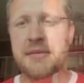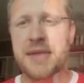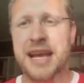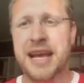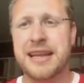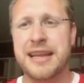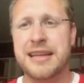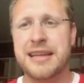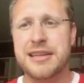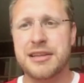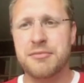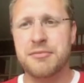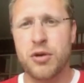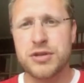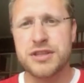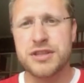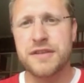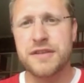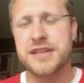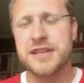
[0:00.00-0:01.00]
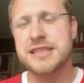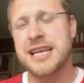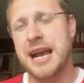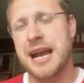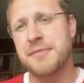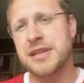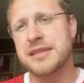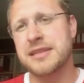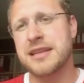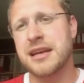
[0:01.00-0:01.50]
And most of the
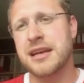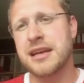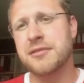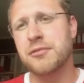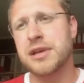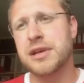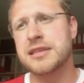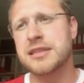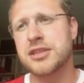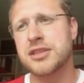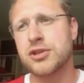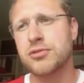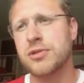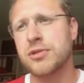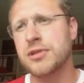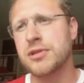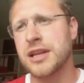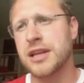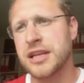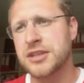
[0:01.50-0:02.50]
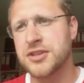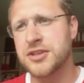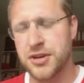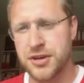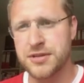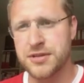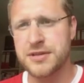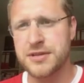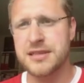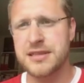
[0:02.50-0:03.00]
time it's done with school
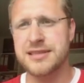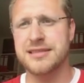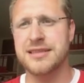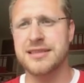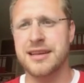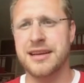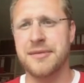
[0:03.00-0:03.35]
interns